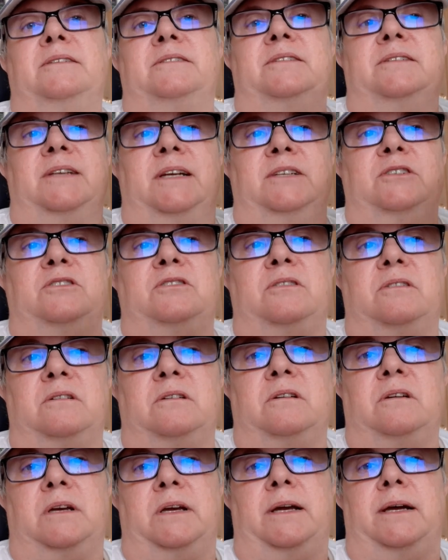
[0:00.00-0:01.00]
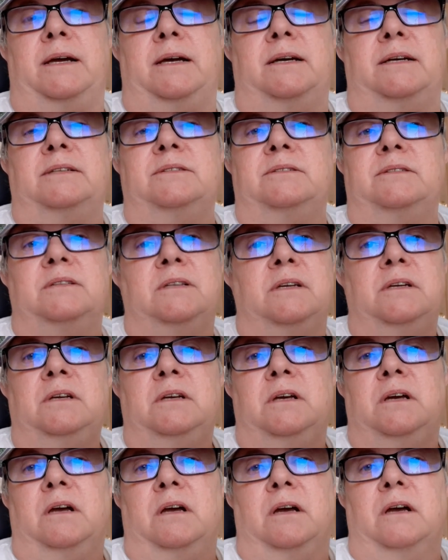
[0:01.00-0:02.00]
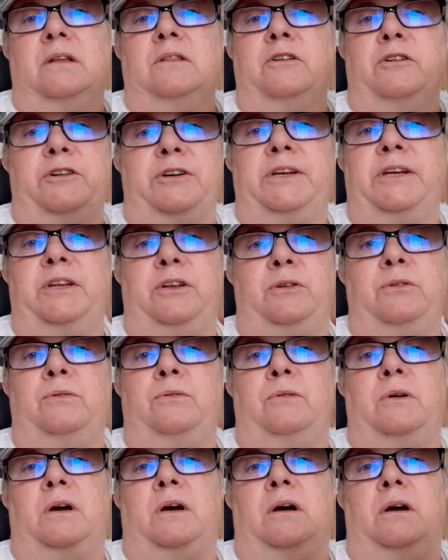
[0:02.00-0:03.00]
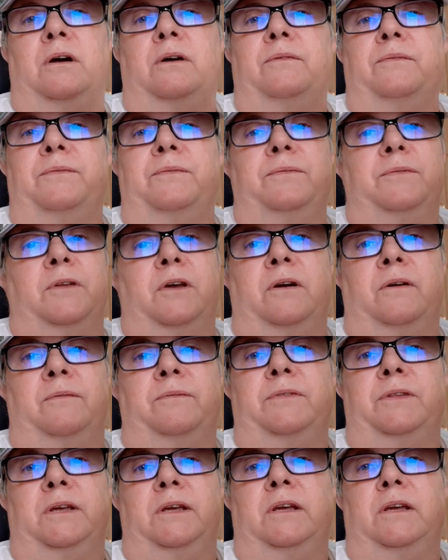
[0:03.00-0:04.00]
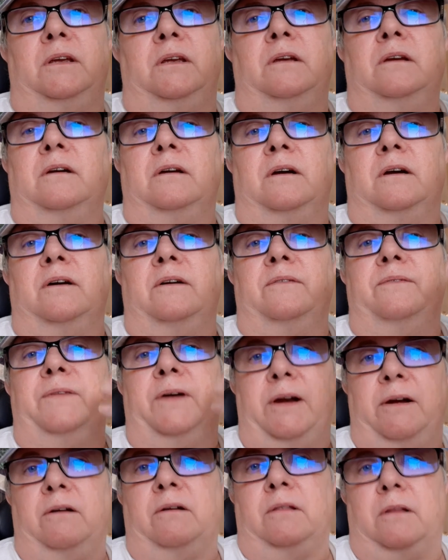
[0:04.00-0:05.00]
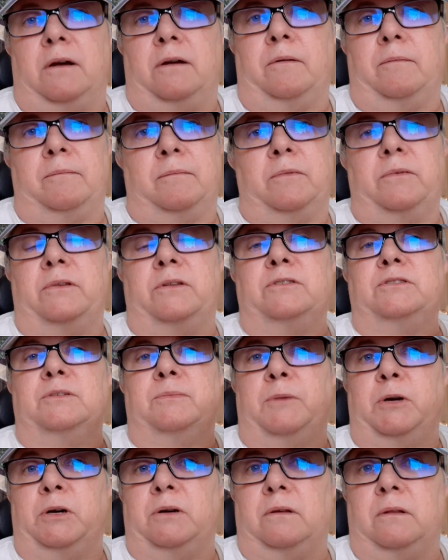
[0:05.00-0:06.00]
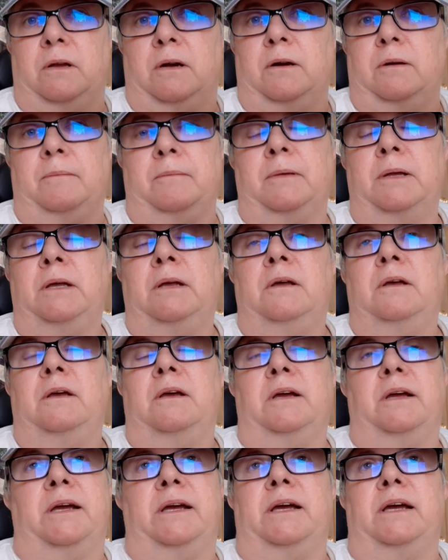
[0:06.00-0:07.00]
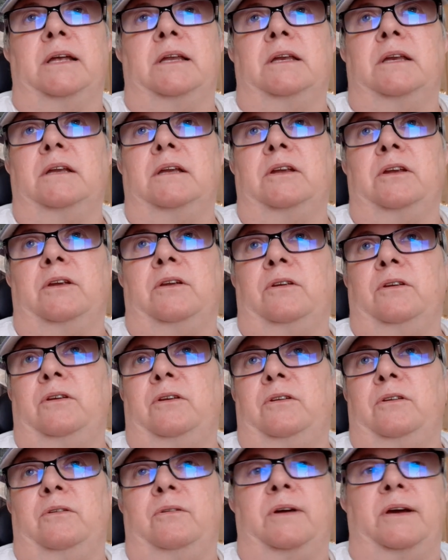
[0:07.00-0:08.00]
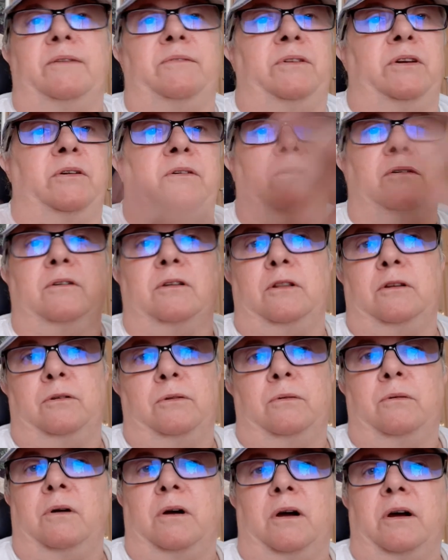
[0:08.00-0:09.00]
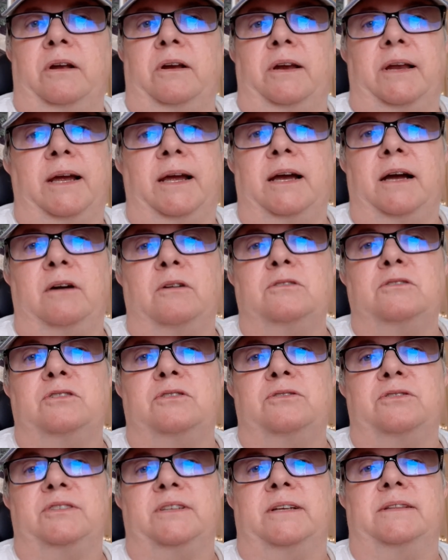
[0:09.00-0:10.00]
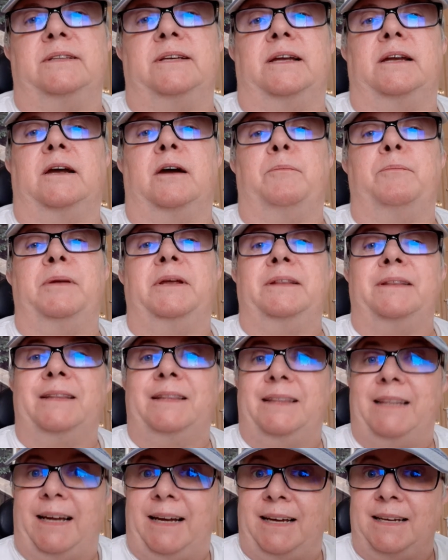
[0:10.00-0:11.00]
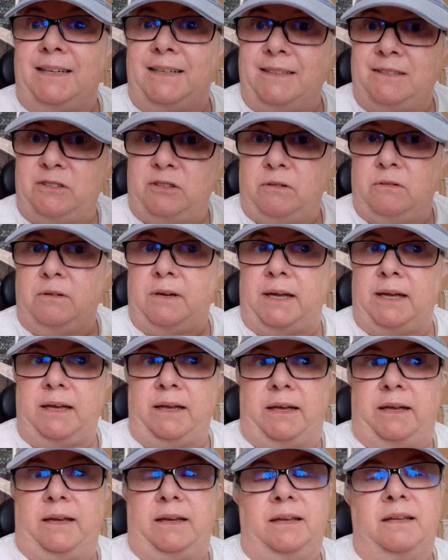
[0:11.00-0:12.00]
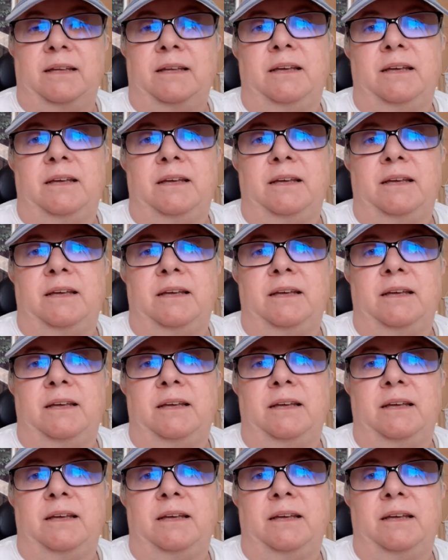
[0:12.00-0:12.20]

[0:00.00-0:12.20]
essential as alerting you of of the uh, fire alarm or the smoke alarm and you, you have no clue on how to set that up and that is okay